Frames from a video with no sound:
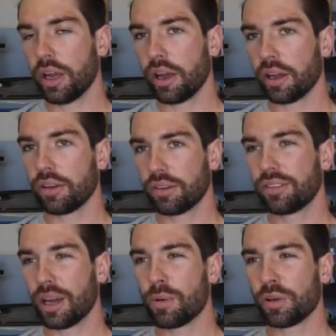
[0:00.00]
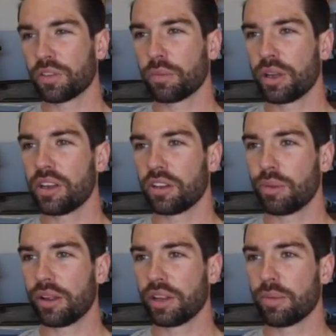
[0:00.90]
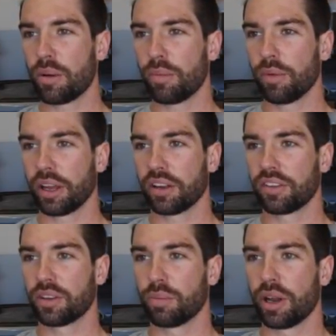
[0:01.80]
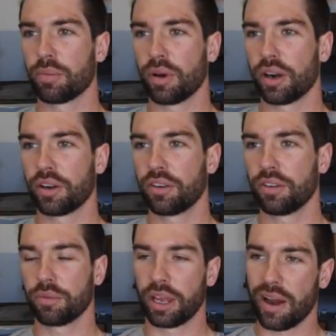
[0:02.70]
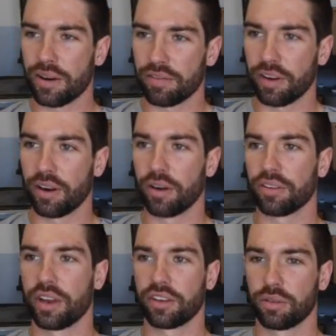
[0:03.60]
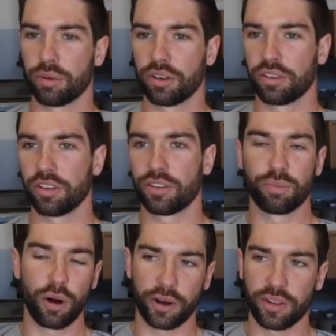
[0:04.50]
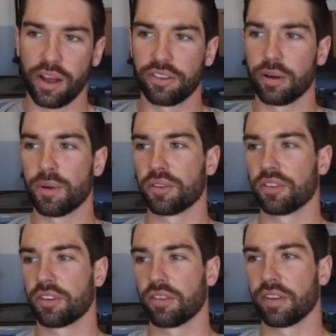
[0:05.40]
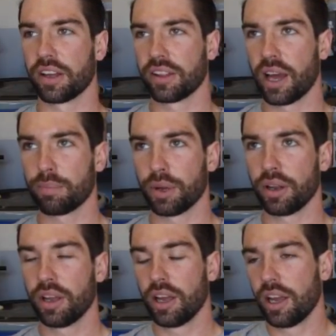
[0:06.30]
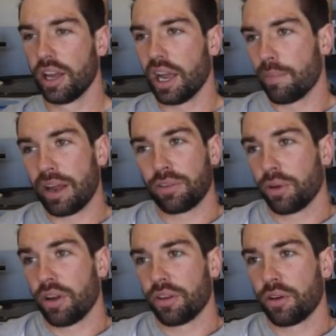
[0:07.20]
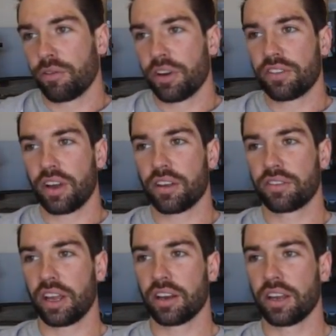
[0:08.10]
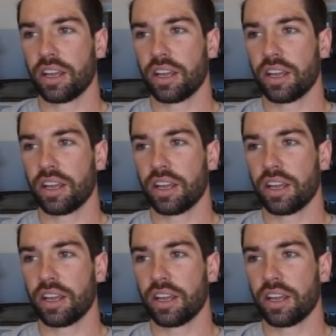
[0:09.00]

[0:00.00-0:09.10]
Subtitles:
it now? Yeah, demos for me is mainly my, like I said, the bread and butter. You do some county fairs and exhibitions, some parking lot demos and stuff like that. But I mean, as we all know, freestyle's taken a